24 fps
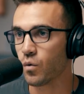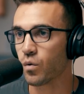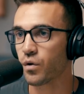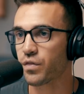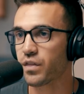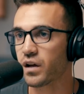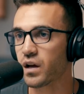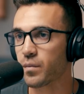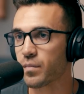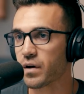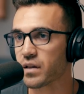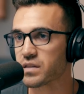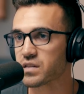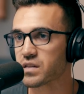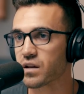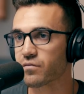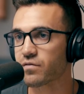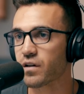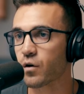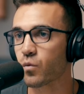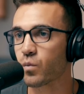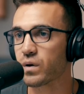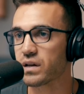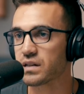Well, think about
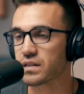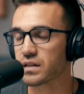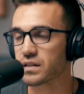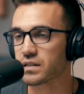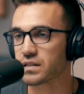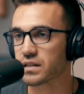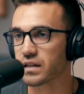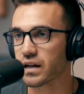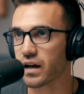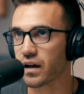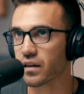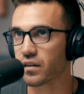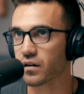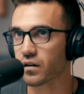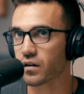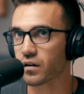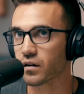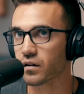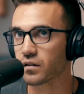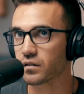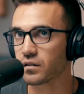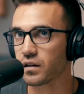stuff that we did together.